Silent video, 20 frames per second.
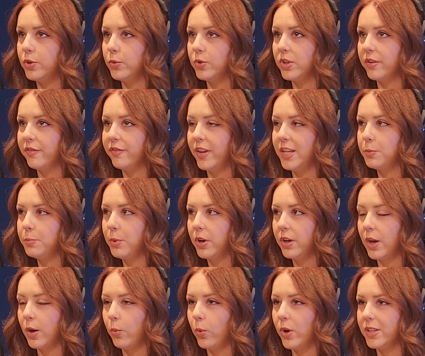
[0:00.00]
was using
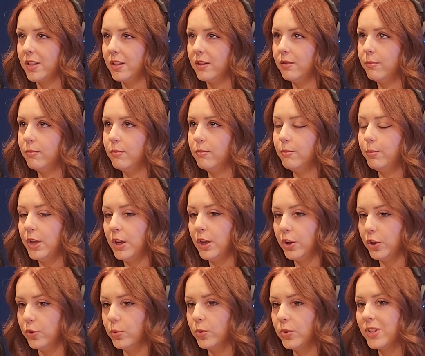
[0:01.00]
Facebook, it wasn't
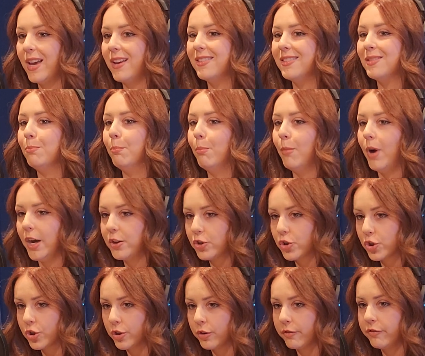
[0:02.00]
being used as
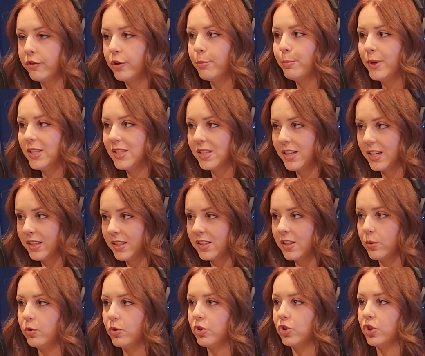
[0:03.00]
much for
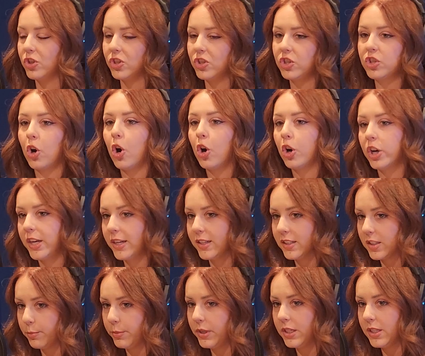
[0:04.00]
business. It was just
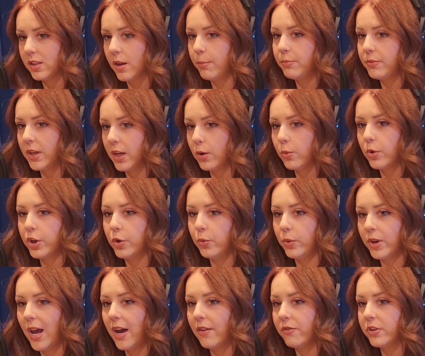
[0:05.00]
starting to be something where you
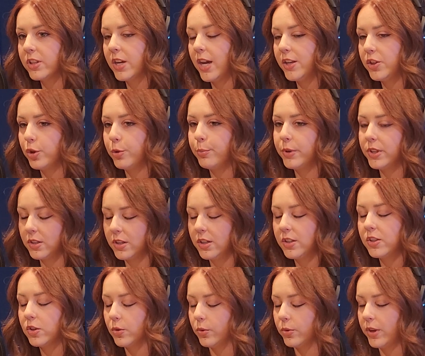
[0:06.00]
would advertise your
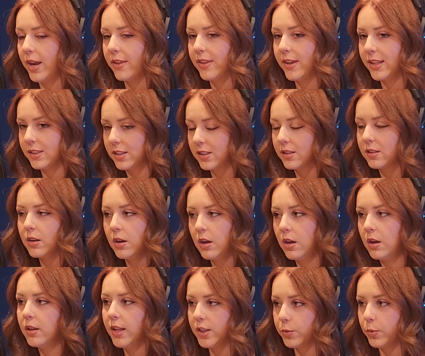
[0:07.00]
business. So yeah, that's
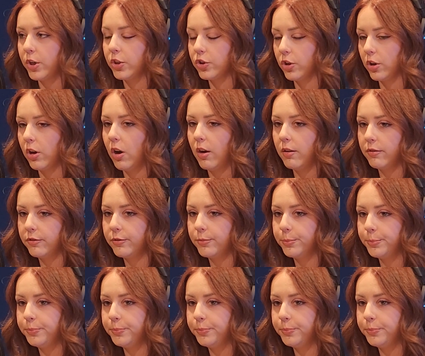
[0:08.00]
when it took off.